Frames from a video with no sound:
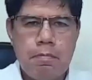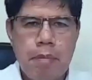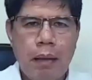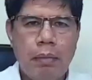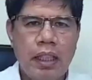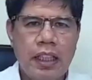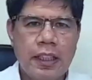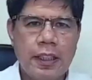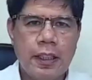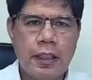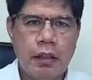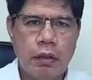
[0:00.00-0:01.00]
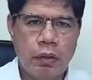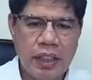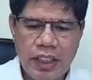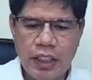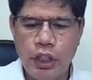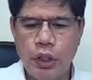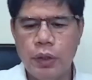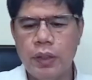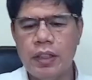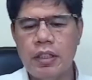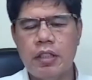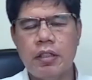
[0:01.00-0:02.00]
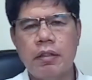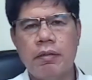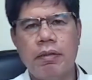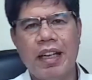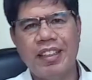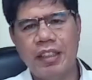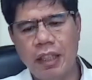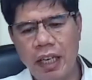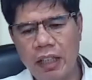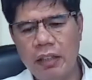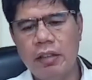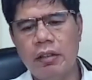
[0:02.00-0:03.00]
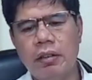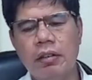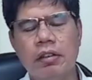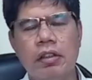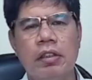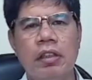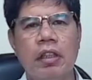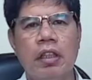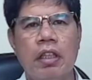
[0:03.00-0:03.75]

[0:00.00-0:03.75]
public ridicules, flagellations,